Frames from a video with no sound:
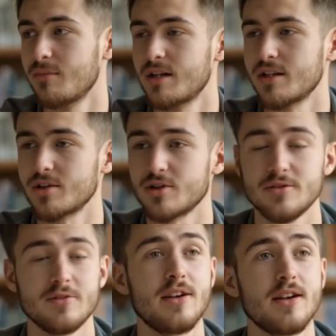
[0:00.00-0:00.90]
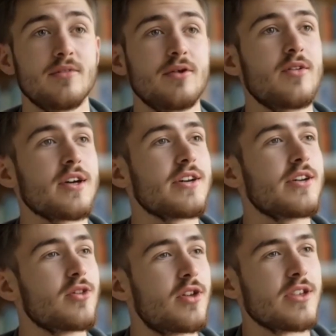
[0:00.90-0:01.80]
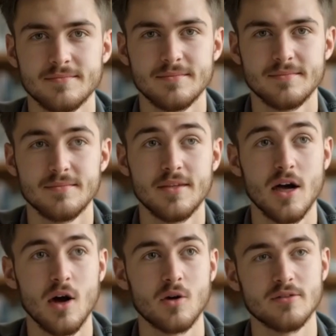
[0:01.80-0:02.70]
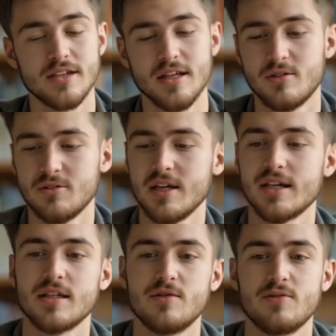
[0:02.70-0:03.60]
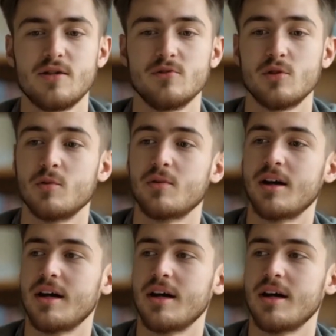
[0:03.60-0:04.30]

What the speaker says: Buyers are increasingly drawn to unique, tech-inspired items,